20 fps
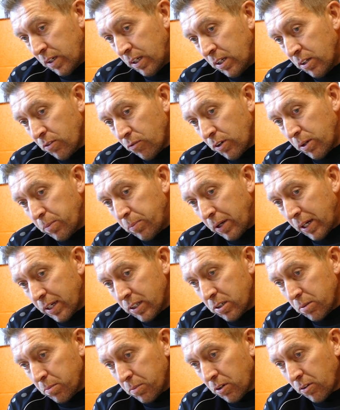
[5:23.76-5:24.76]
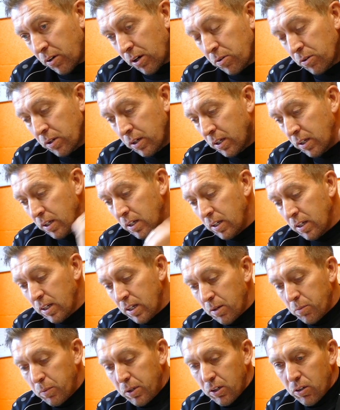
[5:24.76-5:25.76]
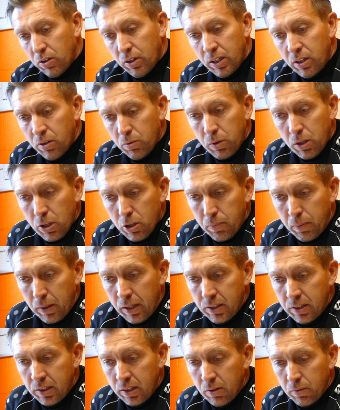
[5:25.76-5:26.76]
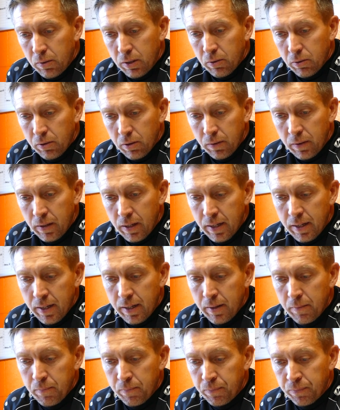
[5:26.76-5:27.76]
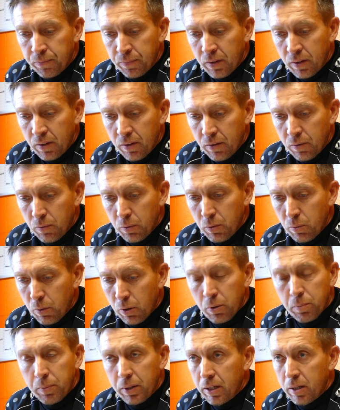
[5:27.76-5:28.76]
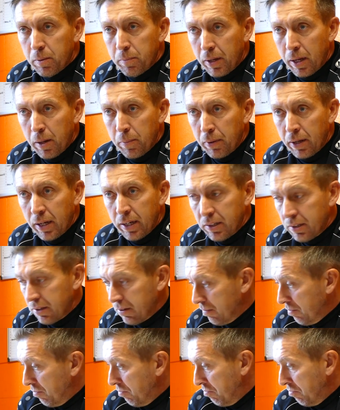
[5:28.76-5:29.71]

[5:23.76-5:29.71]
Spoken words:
in the replay tomorrow, and we're not in the worst place in the world. We want to be in a better place.